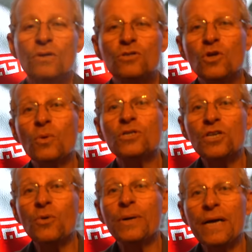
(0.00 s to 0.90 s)
So we'll
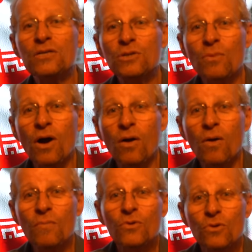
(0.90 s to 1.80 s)
see you again
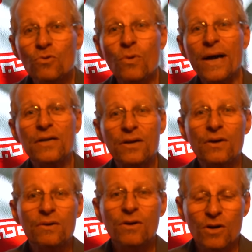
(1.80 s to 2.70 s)
tomorrow right
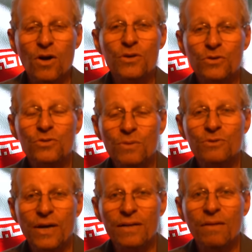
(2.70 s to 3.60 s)
here on our YouTube
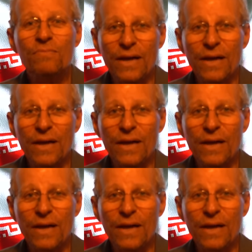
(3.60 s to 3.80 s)
channel.